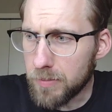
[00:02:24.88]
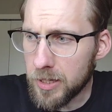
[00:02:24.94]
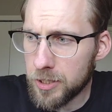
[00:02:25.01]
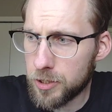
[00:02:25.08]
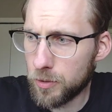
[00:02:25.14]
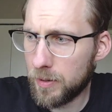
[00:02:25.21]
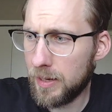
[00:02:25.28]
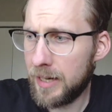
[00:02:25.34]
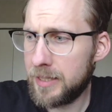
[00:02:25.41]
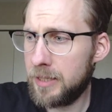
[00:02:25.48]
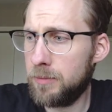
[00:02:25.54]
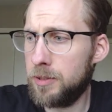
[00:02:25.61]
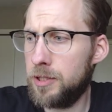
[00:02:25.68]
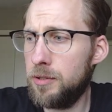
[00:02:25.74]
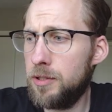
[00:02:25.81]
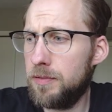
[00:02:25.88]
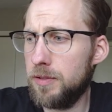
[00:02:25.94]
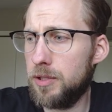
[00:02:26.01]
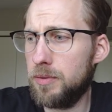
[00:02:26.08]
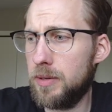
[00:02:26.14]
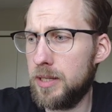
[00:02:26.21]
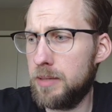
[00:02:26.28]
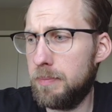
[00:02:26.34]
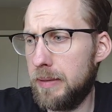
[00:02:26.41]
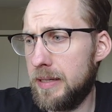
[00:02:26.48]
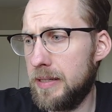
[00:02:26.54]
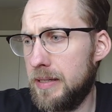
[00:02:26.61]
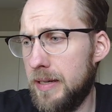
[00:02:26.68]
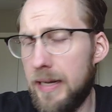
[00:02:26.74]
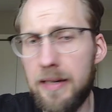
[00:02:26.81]
So collecting was useful to us
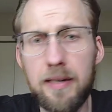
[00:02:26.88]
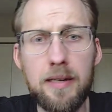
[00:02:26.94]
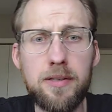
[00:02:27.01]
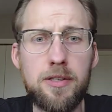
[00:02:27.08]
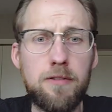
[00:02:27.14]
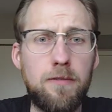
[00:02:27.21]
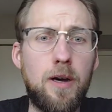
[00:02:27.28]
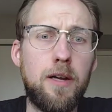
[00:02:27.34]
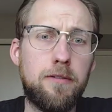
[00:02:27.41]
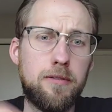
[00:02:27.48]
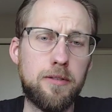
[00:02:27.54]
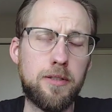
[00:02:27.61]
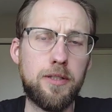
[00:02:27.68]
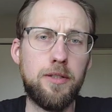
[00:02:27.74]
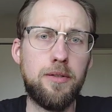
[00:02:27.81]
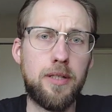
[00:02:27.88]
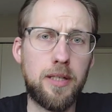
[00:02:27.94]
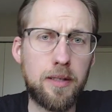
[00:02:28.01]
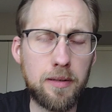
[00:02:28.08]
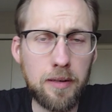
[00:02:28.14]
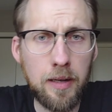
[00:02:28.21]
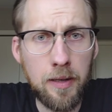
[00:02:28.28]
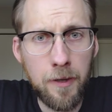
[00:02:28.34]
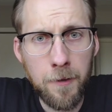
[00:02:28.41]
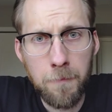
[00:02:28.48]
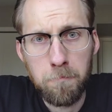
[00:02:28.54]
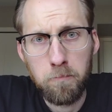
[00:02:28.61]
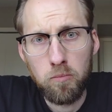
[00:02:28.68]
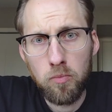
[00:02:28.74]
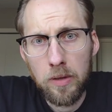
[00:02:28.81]
because it aided our survival. You can,
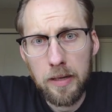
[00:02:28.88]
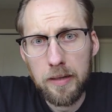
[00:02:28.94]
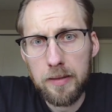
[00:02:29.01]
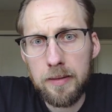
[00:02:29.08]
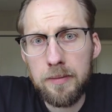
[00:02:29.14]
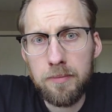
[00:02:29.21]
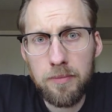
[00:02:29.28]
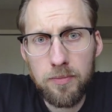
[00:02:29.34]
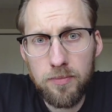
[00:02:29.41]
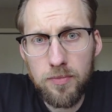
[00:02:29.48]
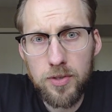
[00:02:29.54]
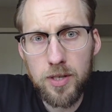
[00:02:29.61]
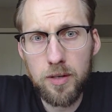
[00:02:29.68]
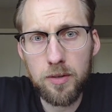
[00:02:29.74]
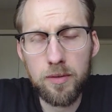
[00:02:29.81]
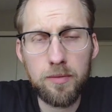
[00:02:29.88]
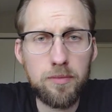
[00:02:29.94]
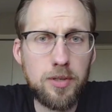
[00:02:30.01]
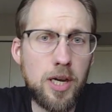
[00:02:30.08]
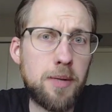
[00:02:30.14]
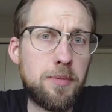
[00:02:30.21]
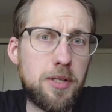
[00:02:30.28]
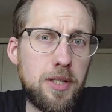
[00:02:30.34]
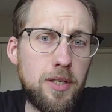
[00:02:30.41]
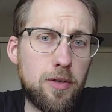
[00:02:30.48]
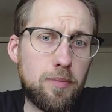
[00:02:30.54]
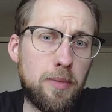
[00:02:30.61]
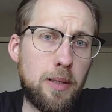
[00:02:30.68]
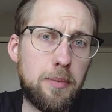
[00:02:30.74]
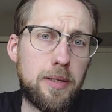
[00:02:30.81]
uh, certain times a year, it
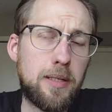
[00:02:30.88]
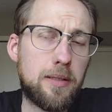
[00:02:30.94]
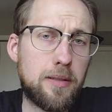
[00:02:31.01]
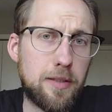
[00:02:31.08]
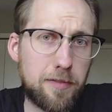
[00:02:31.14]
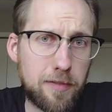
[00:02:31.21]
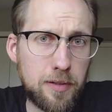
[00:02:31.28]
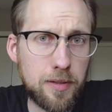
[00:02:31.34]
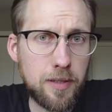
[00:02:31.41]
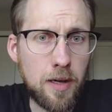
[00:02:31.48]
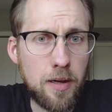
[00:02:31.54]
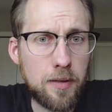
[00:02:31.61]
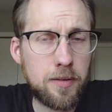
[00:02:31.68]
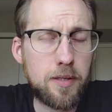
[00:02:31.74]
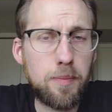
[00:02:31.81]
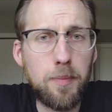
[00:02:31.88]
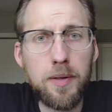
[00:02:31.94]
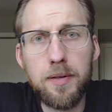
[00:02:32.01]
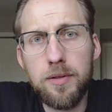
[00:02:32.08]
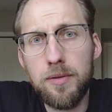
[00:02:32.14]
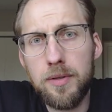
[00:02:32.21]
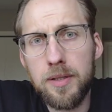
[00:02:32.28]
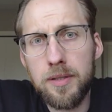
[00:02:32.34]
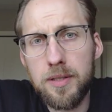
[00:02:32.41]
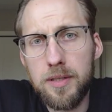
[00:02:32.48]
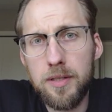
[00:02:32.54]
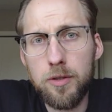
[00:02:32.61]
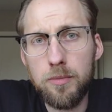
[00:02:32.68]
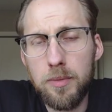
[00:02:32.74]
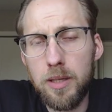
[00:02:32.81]
may be a little difficult to hunt, but you can
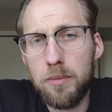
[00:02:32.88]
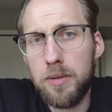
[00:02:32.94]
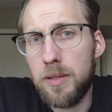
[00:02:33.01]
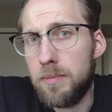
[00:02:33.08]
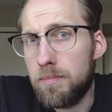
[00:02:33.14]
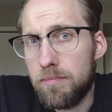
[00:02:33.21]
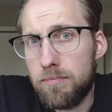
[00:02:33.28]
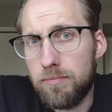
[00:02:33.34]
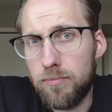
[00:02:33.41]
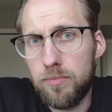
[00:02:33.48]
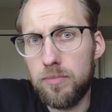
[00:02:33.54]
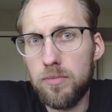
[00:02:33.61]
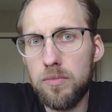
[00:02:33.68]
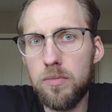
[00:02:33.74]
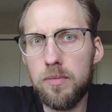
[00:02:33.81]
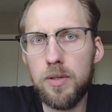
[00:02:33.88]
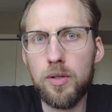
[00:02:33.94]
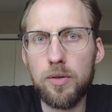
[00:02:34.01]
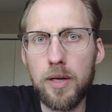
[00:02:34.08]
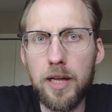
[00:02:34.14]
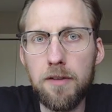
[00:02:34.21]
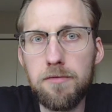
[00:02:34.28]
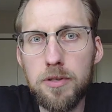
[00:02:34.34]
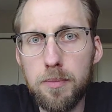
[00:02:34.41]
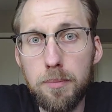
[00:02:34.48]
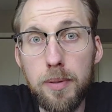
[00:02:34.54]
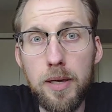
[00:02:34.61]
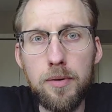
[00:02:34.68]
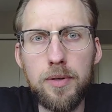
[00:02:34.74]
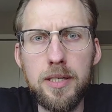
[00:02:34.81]
still maybe, you know, have some
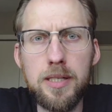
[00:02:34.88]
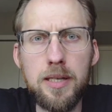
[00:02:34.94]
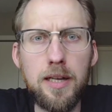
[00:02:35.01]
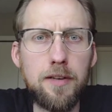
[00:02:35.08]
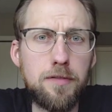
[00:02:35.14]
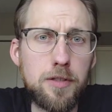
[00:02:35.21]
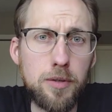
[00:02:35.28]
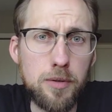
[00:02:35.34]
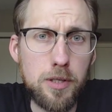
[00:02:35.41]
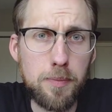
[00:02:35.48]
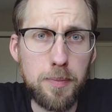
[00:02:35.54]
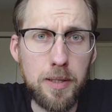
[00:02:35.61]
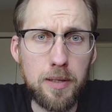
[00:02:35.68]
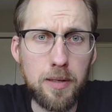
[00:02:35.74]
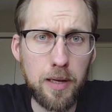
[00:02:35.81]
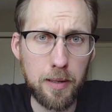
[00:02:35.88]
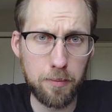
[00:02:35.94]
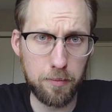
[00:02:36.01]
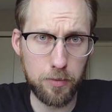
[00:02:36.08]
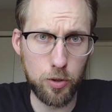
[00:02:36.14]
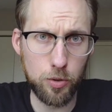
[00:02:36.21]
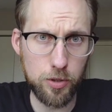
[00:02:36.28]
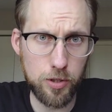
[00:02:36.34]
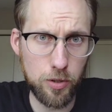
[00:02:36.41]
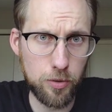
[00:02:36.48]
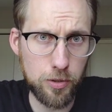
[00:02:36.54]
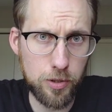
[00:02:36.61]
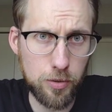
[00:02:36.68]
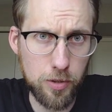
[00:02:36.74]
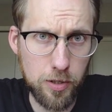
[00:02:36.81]
berries left, so to speak, and use those
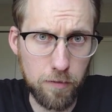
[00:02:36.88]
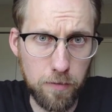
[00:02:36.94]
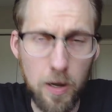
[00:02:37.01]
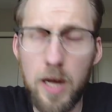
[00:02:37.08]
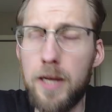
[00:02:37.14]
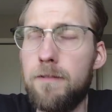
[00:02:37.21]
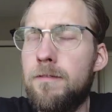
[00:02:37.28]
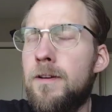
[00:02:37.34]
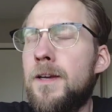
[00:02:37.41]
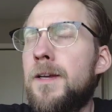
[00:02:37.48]
to survive.